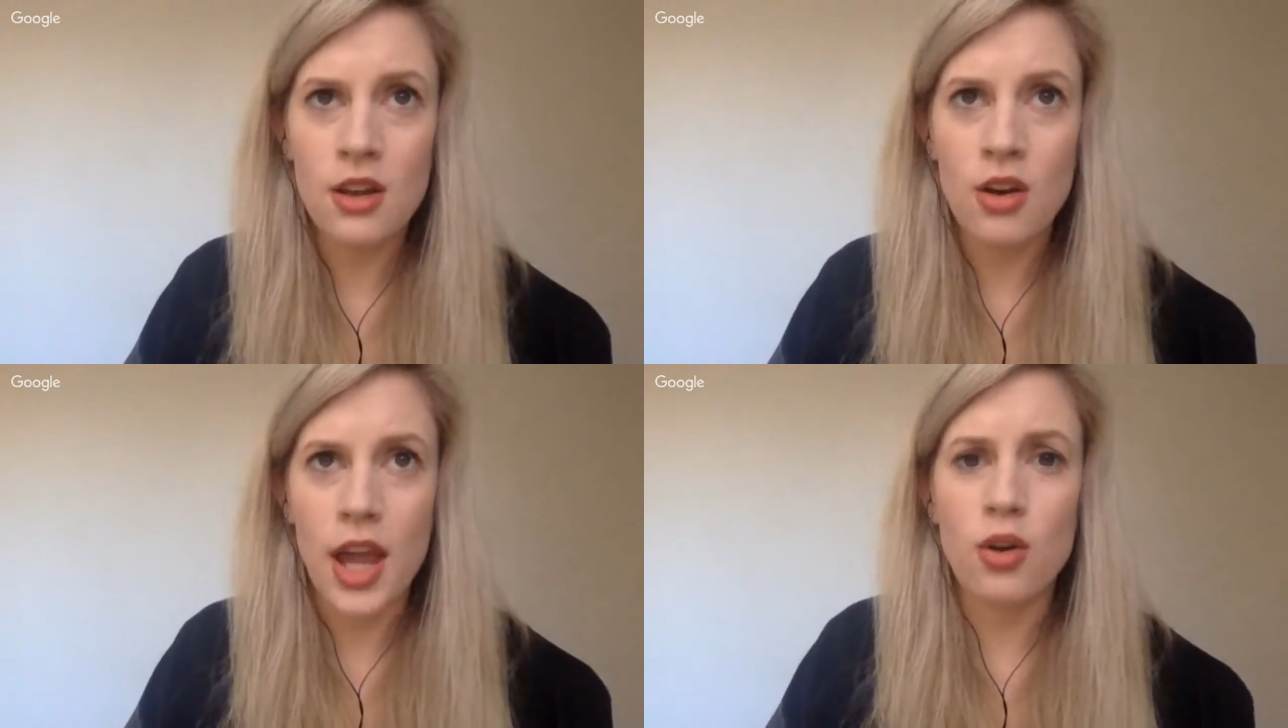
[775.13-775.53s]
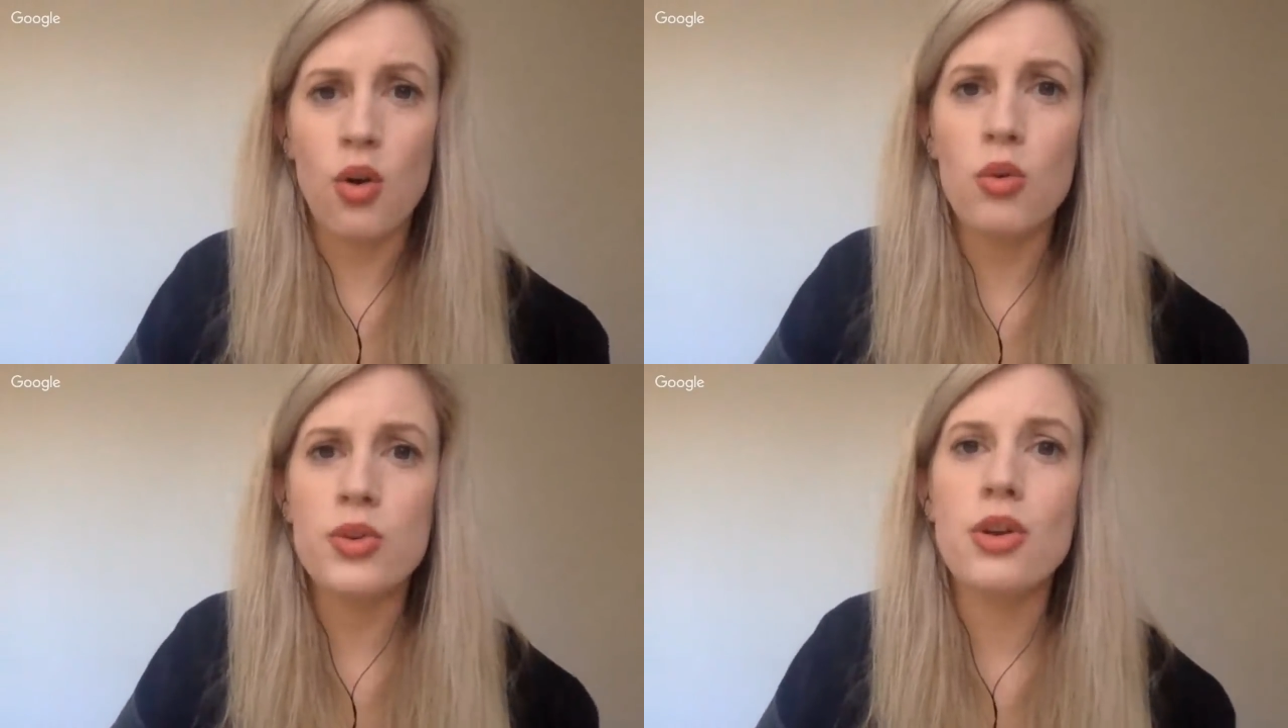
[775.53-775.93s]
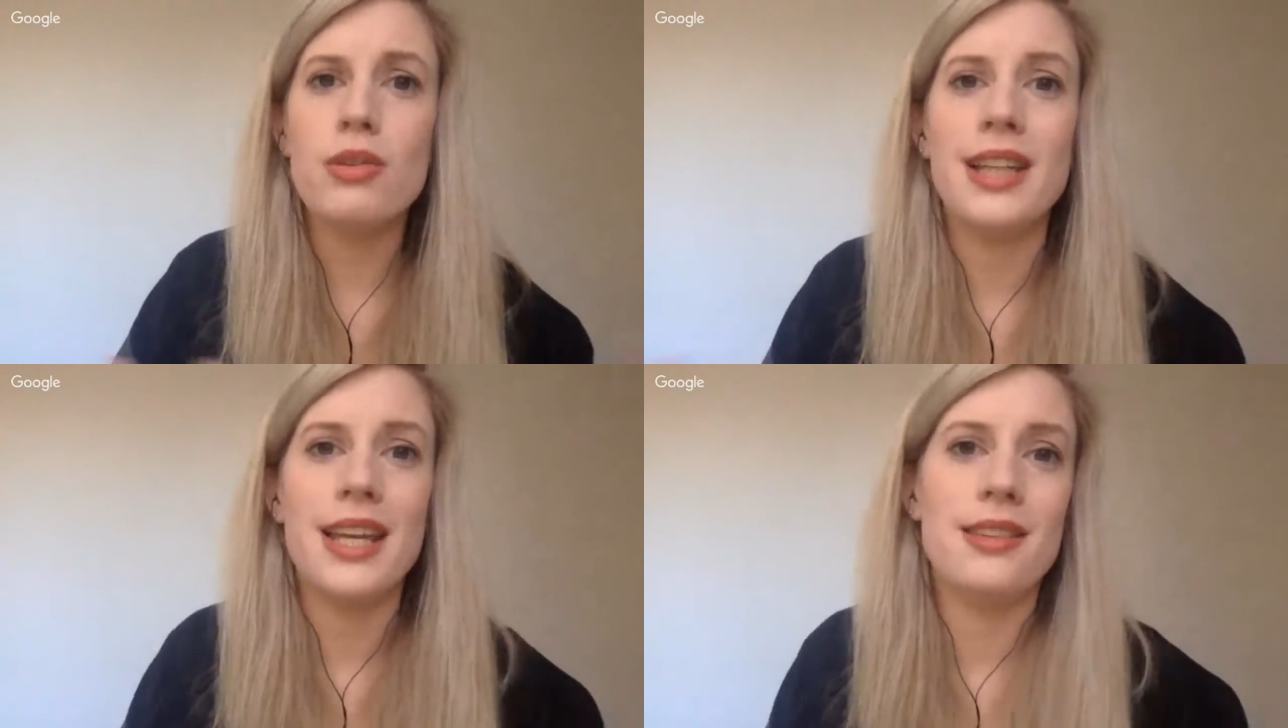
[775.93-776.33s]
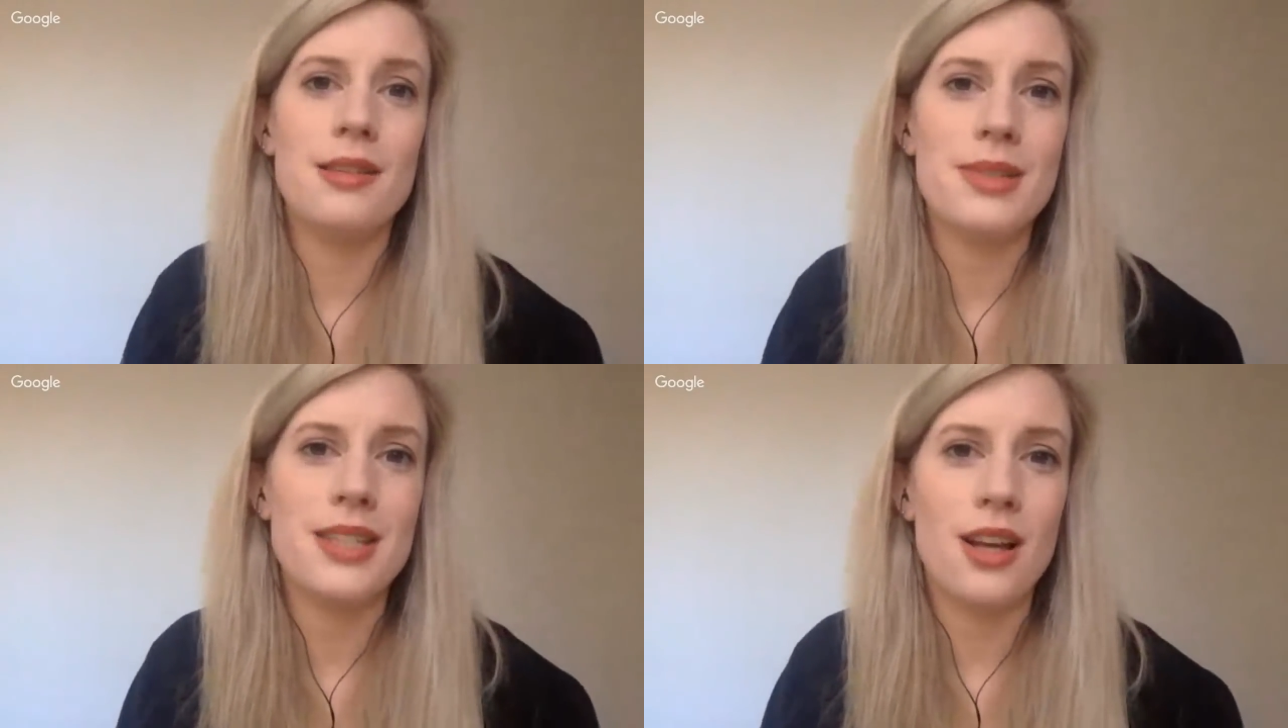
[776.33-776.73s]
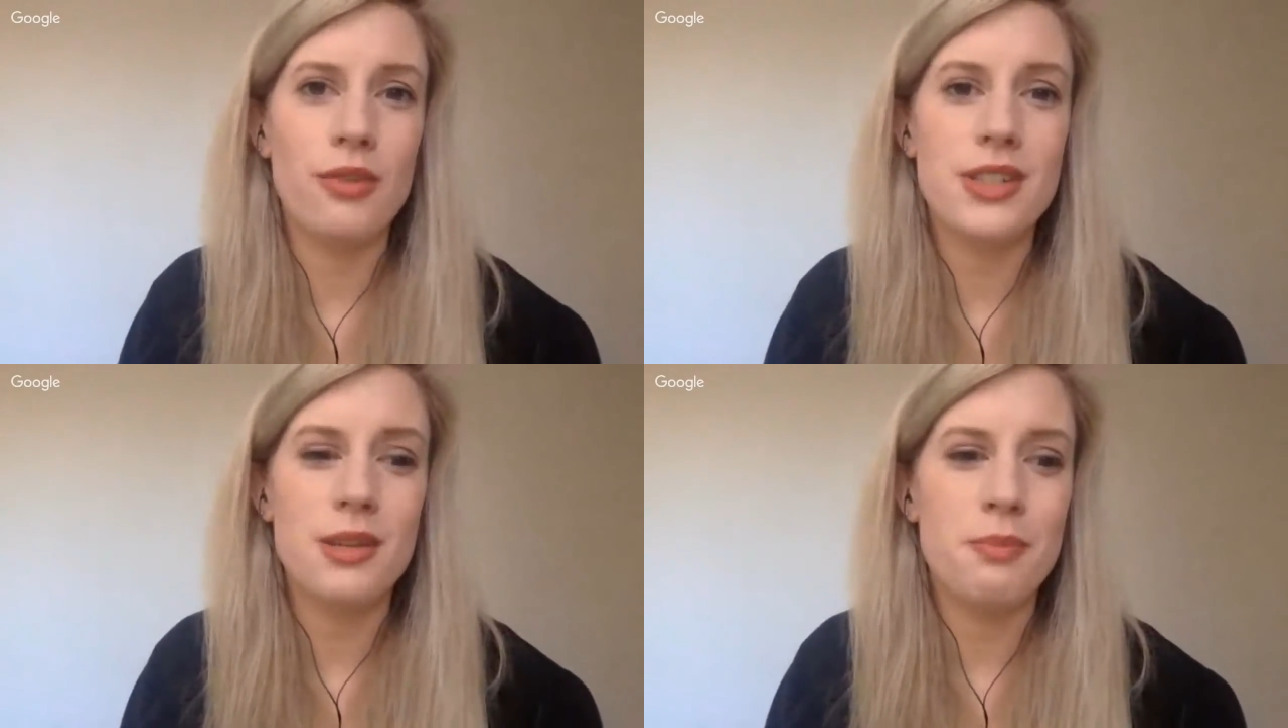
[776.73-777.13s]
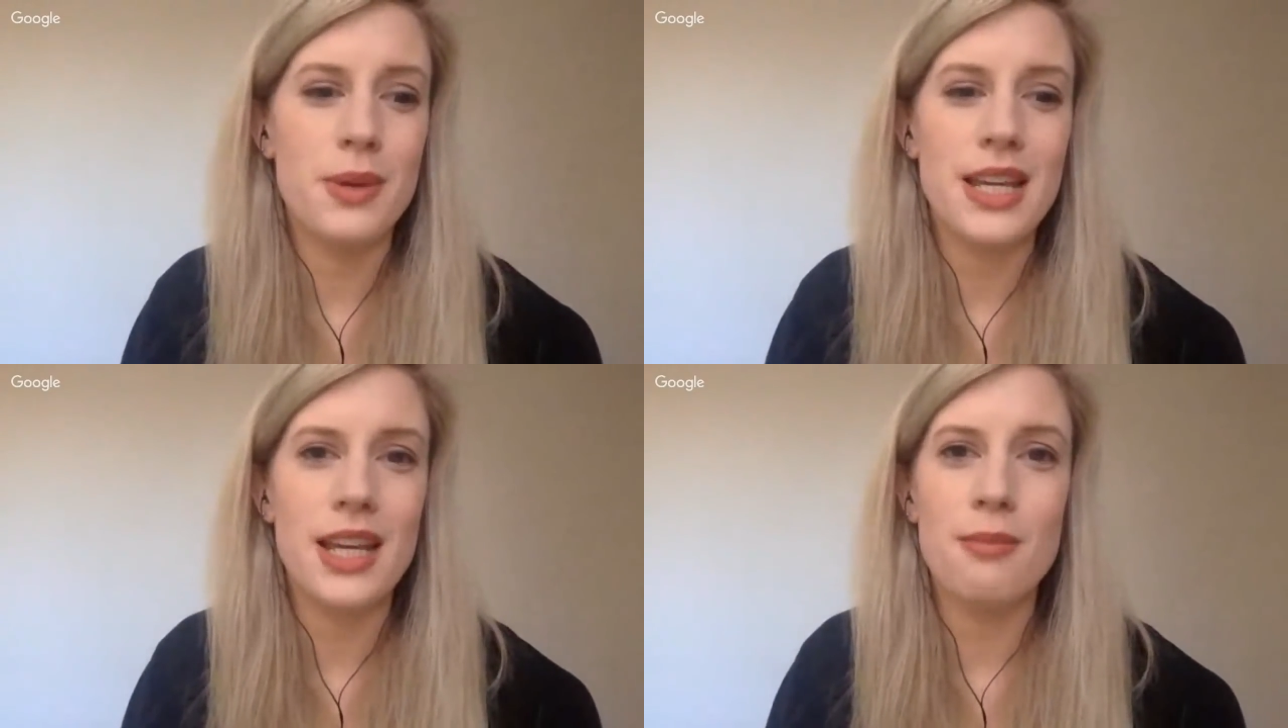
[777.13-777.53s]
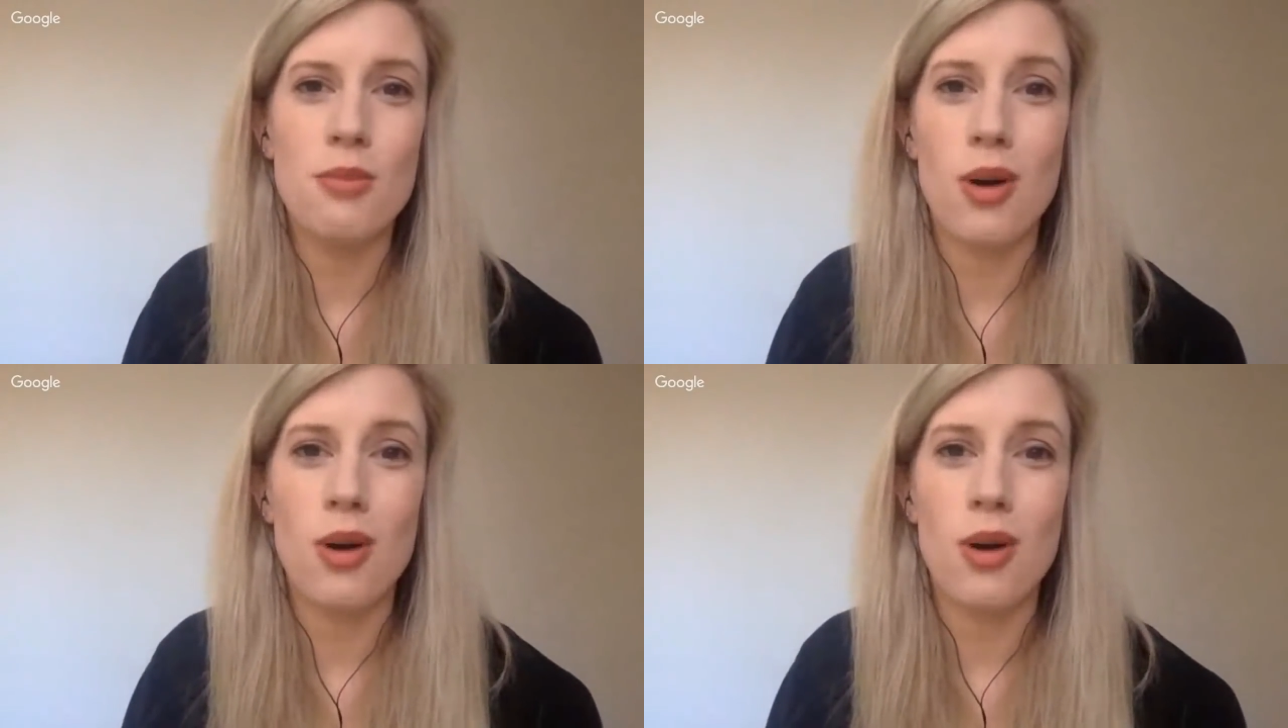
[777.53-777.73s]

and also lend themselves to being more